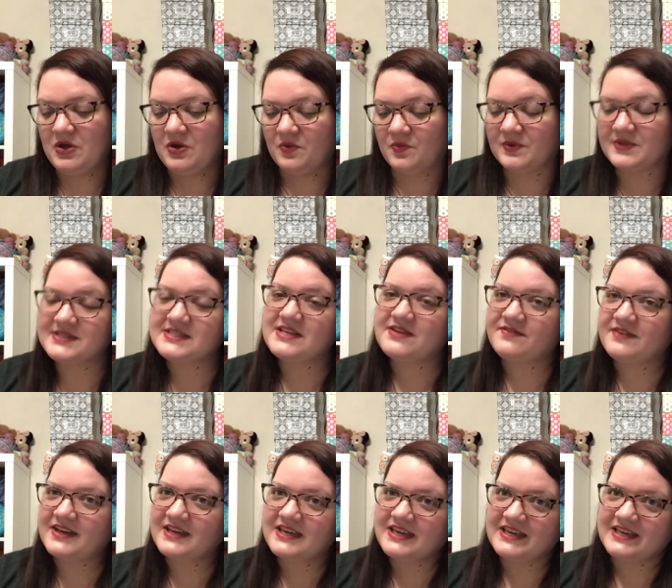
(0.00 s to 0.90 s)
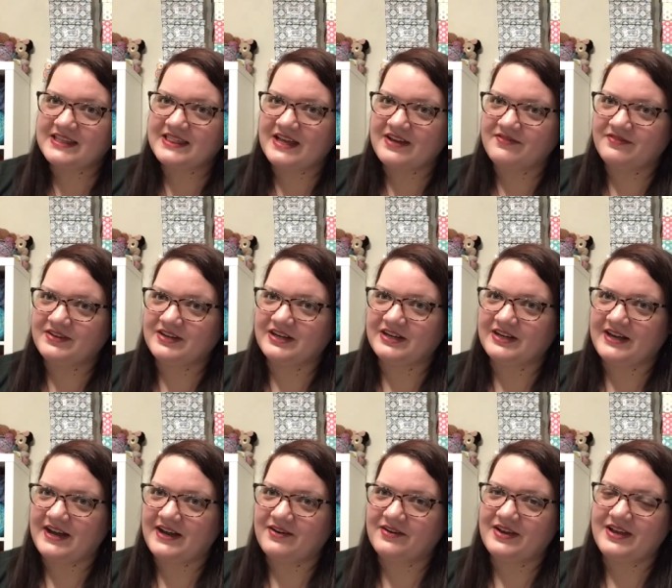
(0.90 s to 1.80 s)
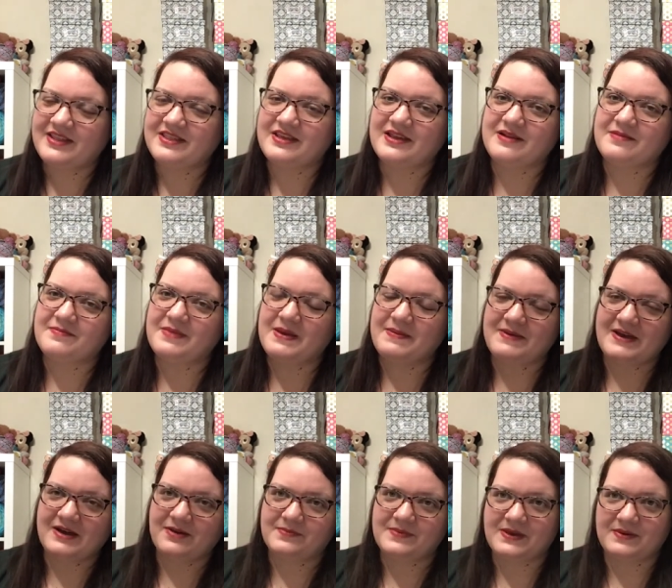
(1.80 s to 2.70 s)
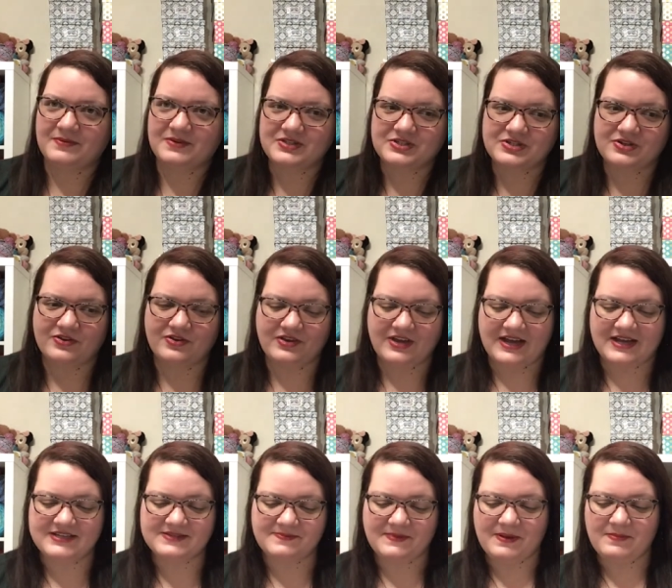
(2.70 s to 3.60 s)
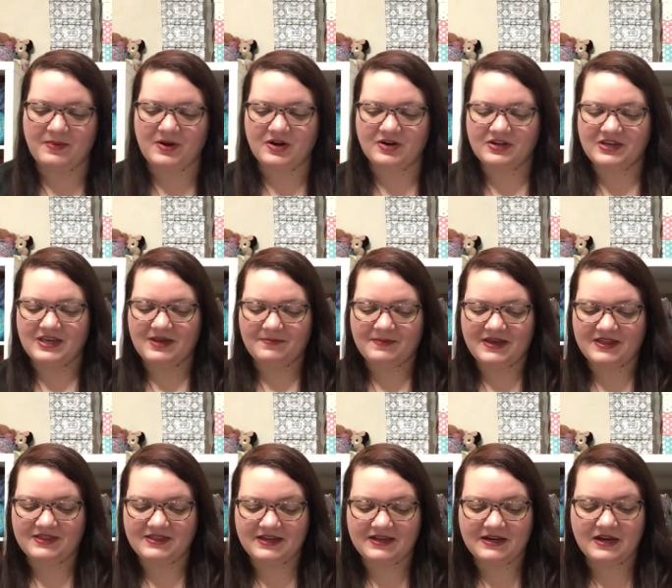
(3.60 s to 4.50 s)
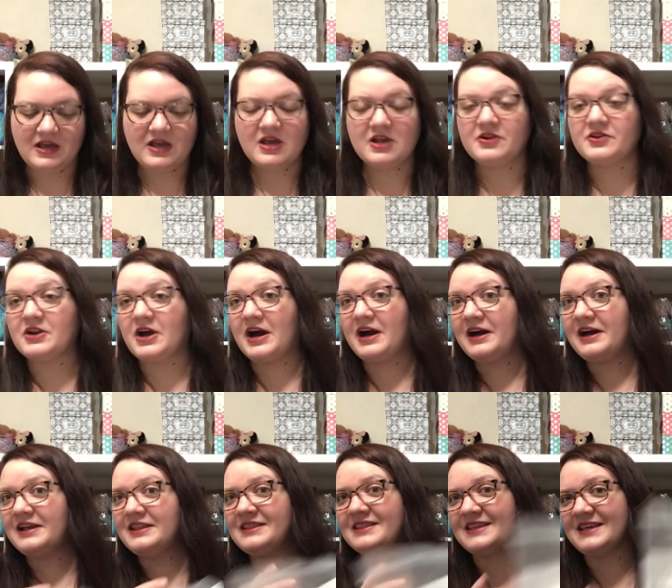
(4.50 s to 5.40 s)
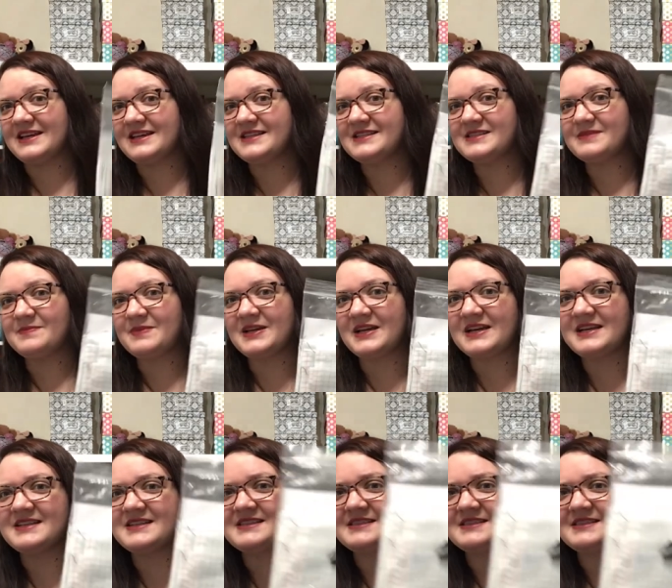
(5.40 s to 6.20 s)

we'll see if I can get that figured out and then maybe I'll be able to show you guys my parking method. Not on this because